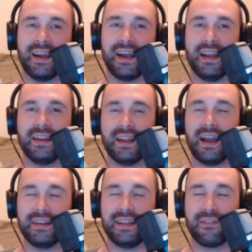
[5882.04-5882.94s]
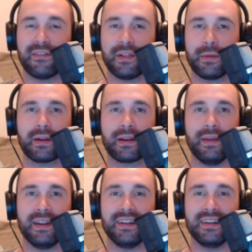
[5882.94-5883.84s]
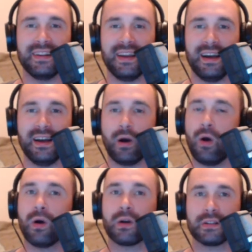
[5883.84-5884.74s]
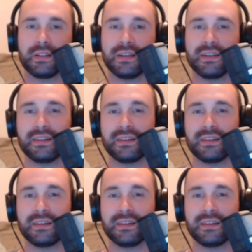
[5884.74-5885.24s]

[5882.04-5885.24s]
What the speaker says: Yeah, I definitely recommend it wholeheartedly.